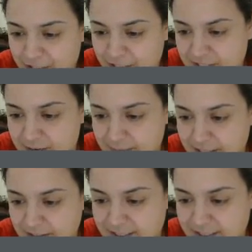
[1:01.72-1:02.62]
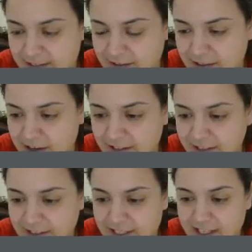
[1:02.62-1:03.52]
was just coming down the
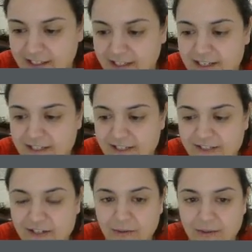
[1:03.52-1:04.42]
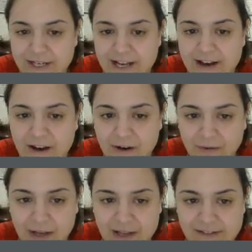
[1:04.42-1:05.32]
gauntlet then. So
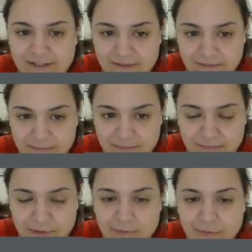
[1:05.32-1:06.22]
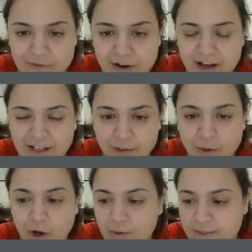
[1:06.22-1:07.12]
now, as you move on, you'll
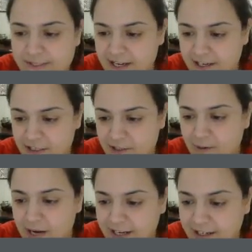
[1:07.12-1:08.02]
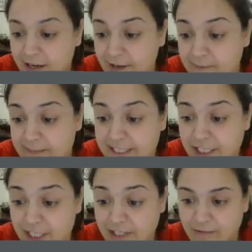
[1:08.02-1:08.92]
always get QI
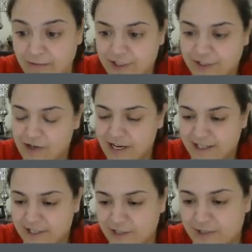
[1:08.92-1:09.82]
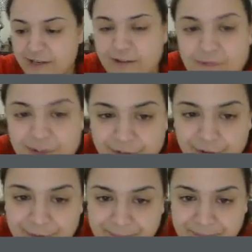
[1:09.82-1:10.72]
teaching, which is great because you'll get it
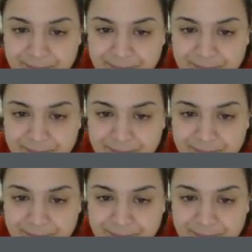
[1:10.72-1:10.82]
threefold.